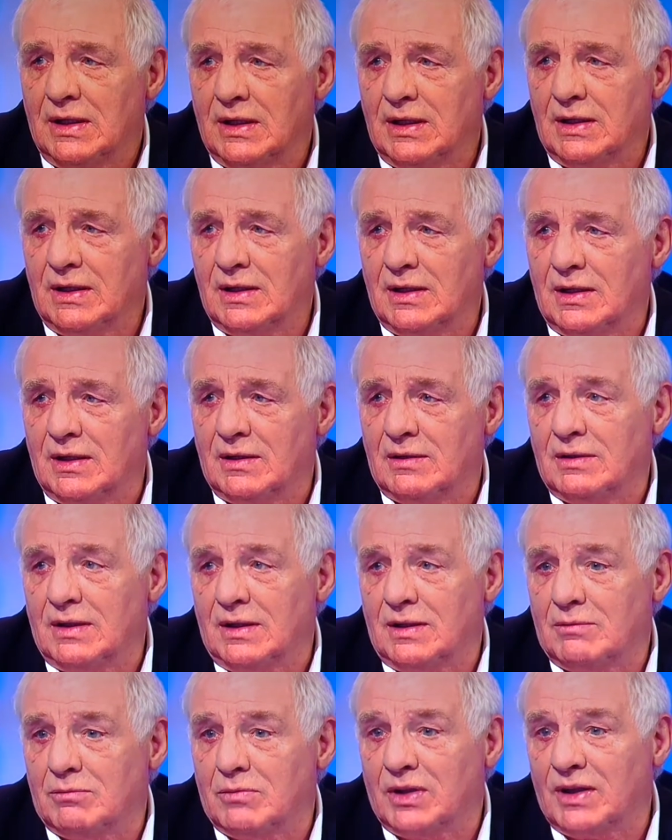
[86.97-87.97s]
Uh,
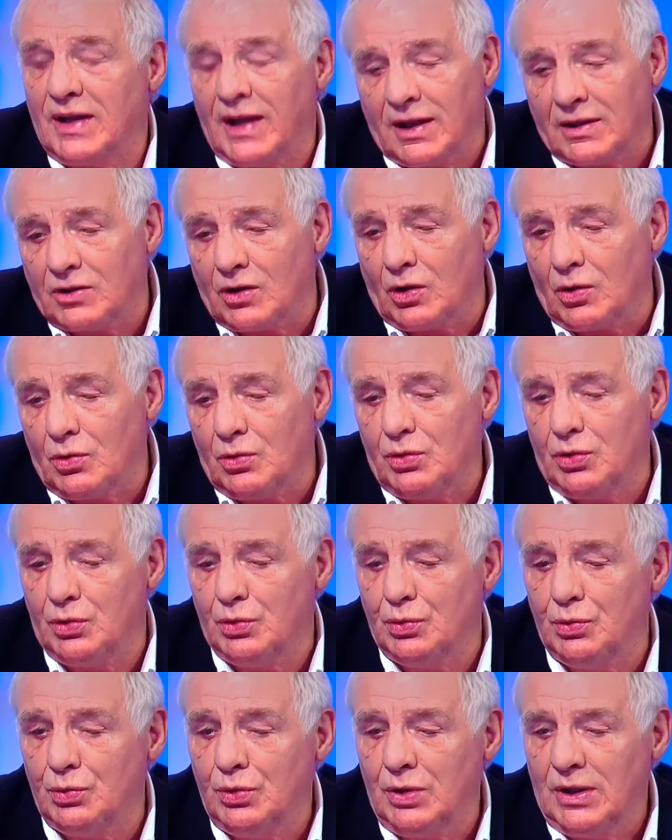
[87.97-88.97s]
and Ronaldo,
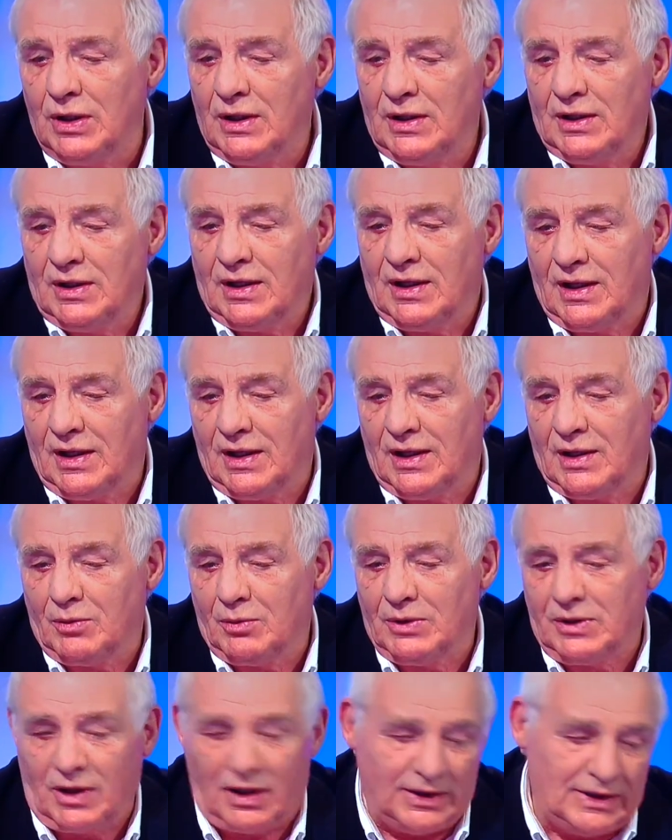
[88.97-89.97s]
who uh,
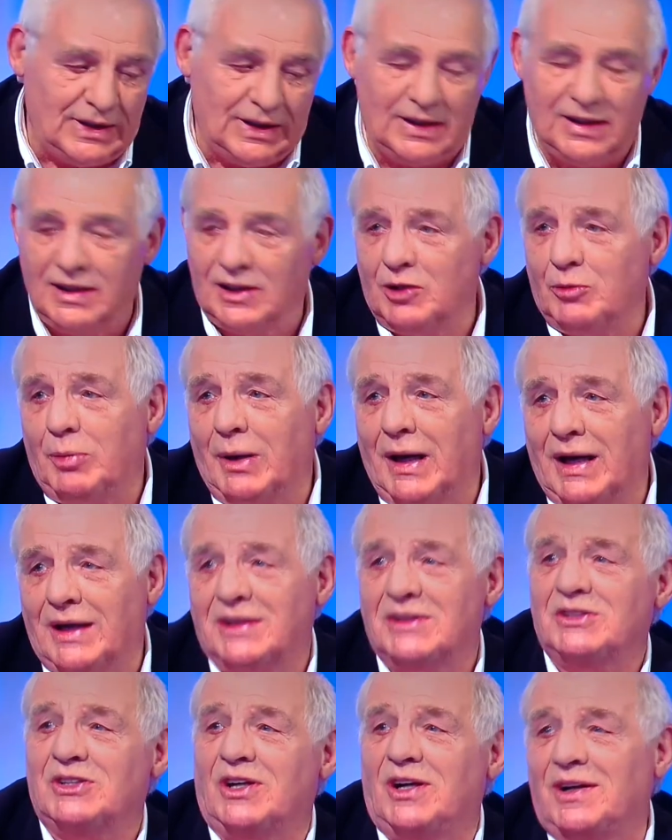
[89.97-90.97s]
we, I did a little
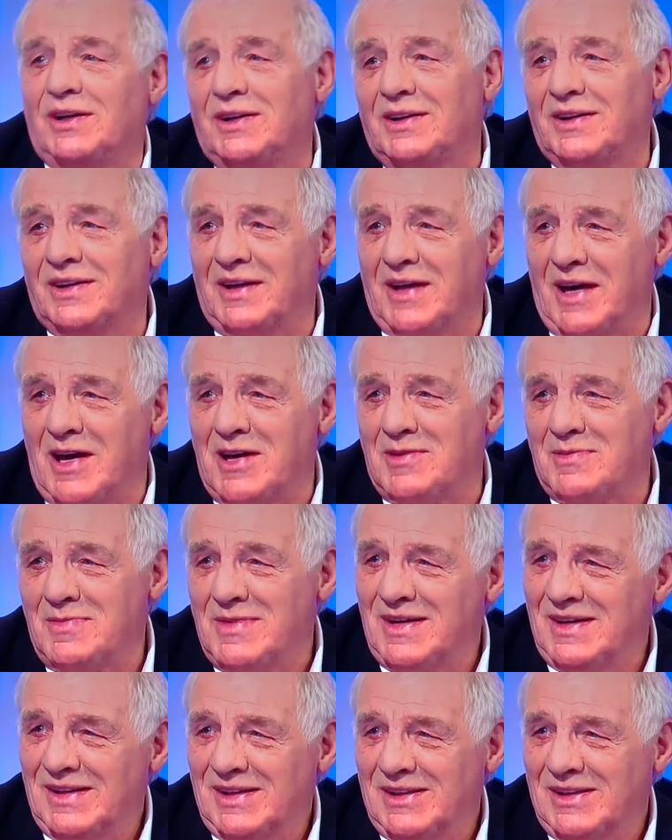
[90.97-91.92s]
package early in the game